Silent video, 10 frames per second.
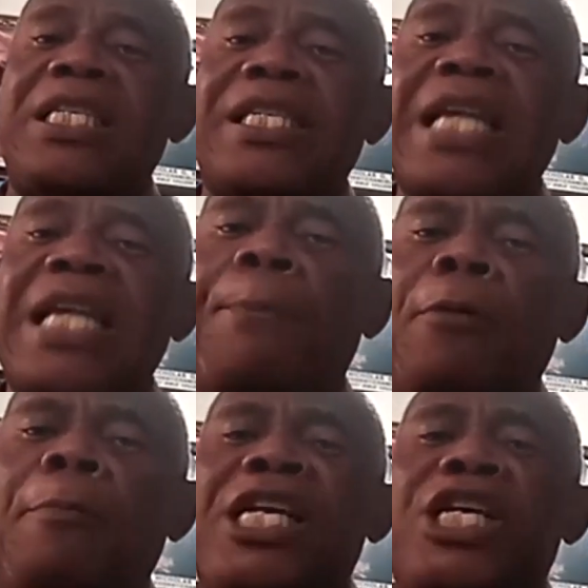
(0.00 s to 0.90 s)

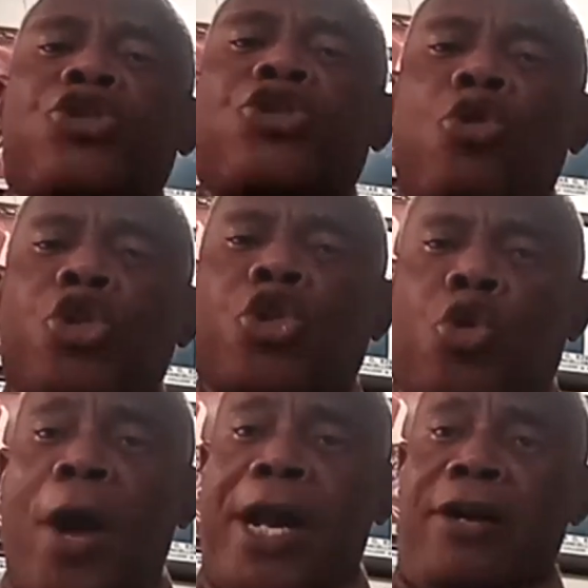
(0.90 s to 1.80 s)
disciples, but he chose
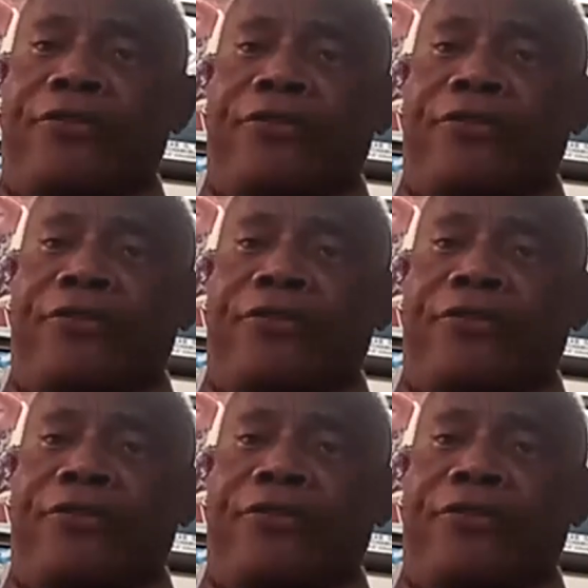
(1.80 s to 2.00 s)
12,